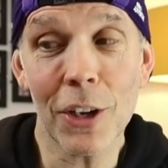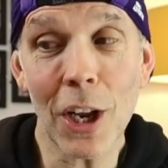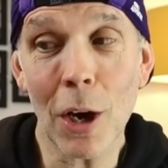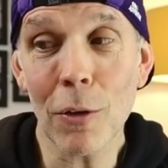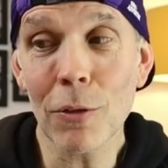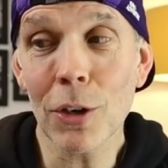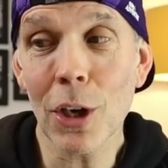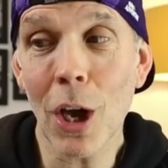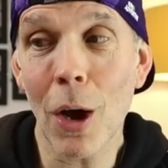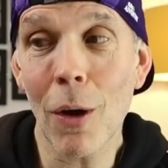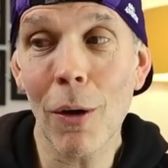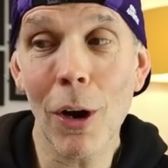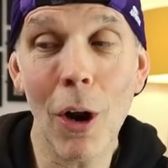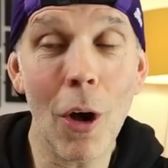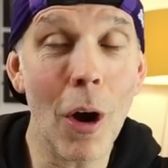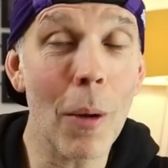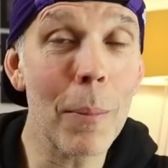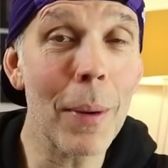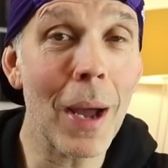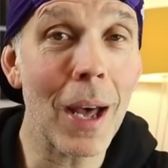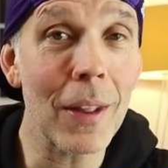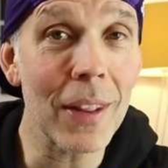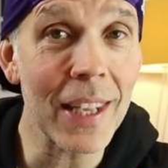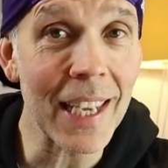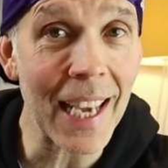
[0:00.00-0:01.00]
you don't know a lot
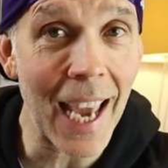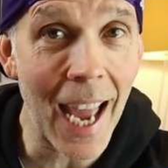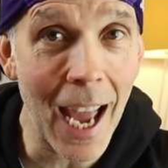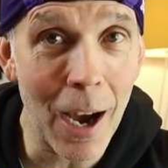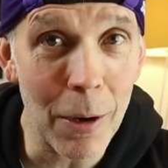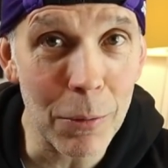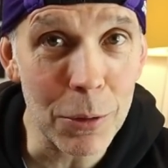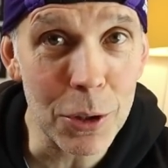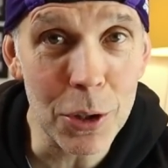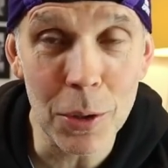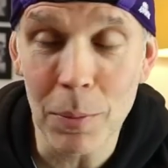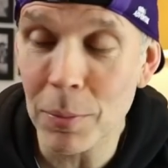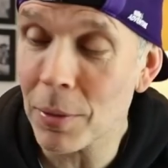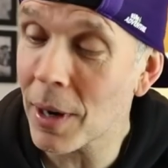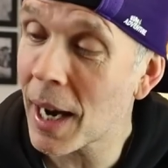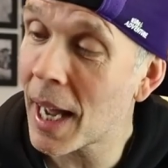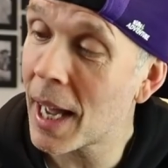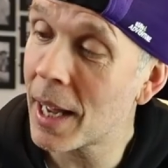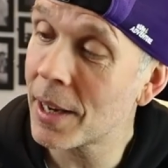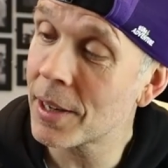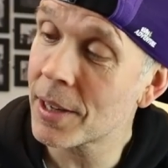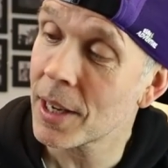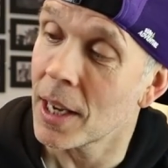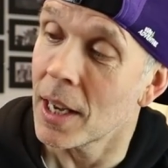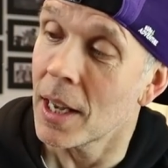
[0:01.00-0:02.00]
about the Altra
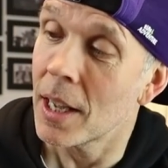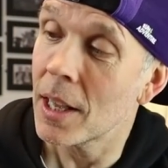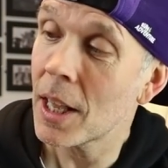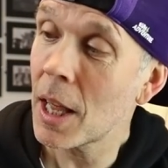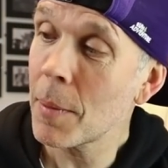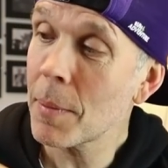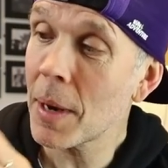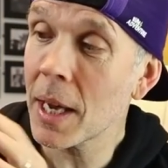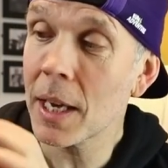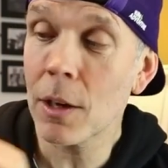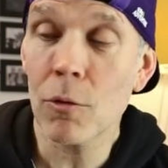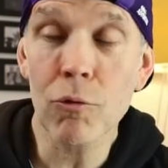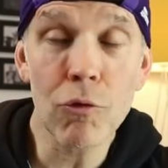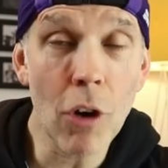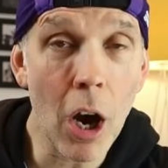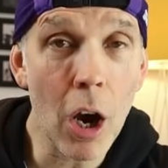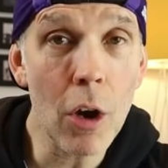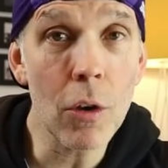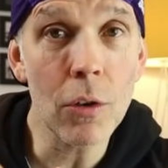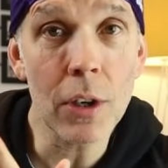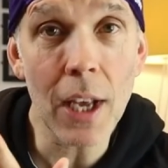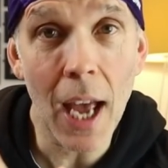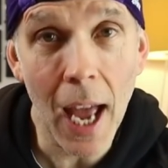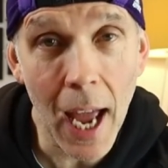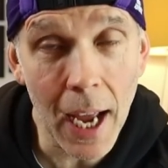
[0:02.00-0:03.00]
brand, they make
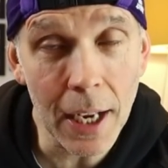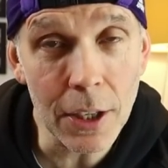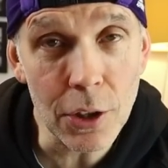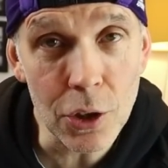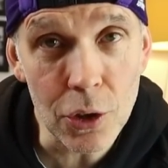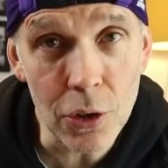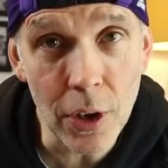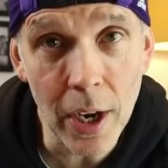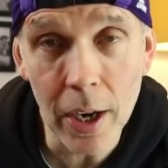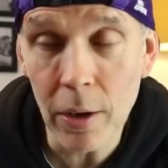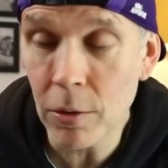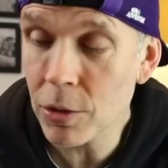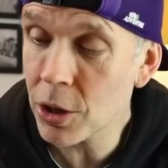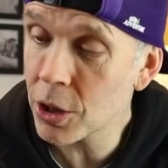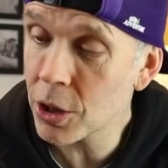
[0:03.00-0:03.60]
road and trail